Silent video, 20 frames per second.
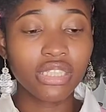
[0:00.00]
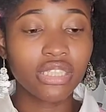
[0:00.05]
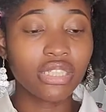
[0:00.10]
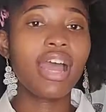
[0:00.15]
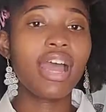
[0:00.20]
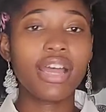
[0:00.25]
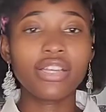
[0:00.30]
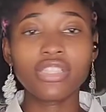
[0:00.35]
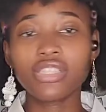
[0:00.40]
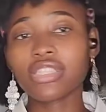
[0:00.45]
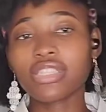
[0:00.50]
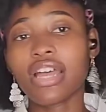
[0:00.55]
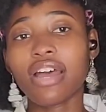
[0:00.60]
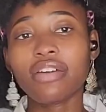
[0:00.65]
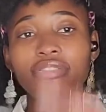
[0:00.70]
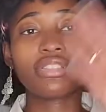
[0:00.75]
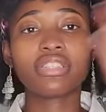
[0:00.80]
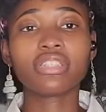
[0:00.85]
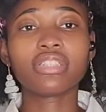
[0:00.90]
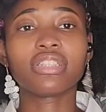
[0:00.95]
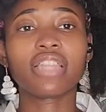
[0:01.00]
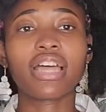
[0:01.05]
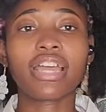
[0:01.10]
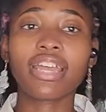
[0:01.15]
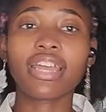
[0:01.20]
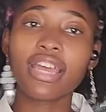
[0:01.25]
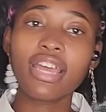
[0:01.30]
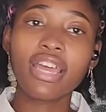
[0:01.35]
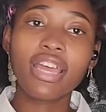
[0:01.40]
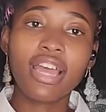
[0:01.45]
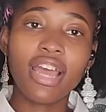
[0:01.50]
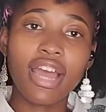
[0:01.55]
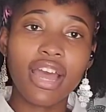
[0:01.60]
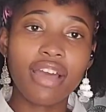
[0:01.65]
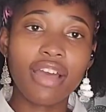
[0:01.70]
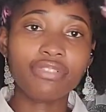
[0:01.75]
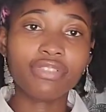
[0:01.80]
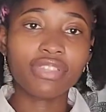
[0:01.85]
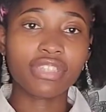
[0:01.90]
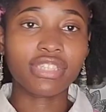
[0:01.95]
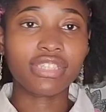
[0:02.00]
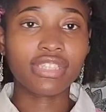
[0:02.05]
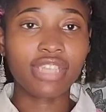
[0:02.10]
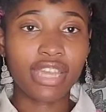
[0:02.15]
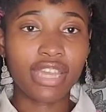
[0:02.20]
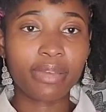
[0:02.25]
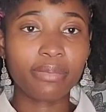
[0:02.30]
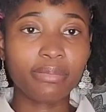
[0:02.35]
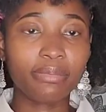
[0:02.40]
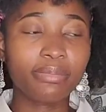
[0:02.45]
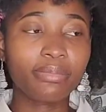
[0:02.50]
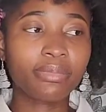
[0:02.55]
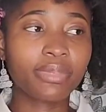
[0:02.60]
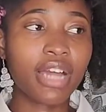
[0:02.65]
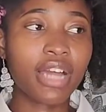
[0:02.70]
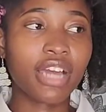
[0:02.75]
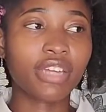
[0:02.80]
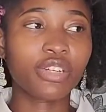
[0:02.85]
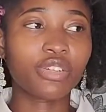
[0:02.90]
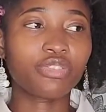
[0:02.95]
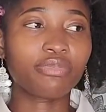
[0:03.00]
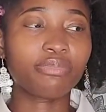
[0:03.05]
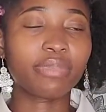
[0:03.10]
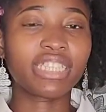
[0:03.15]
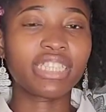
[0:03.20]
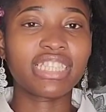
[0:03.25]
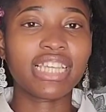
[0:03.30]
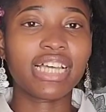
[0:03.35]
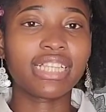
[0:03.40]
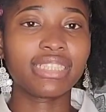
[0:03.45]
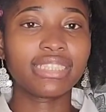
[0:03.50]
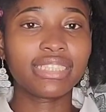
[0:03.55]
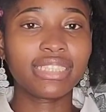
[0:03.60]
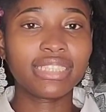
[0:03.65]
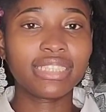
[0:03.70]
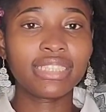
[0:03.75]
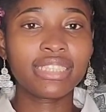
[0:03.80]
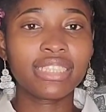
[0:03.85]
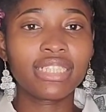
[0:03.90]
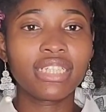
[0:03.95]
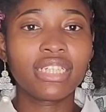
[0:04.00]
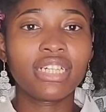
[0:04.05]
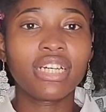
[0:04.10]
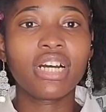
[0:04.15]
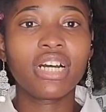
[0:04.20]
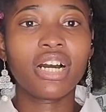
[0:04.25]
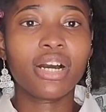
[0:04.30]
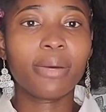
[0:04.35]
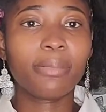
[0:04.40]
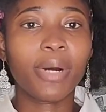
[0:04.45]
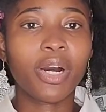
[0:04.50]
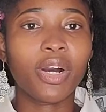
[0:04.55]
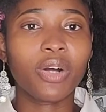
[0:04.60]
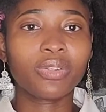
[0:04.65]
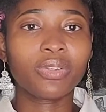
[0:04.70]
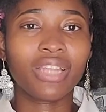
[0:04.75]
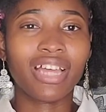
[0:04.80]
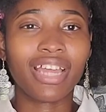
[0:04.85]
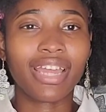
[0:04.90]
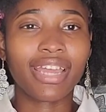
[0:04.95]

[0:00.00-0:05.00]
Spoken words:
I just have to have the same kind of mentality about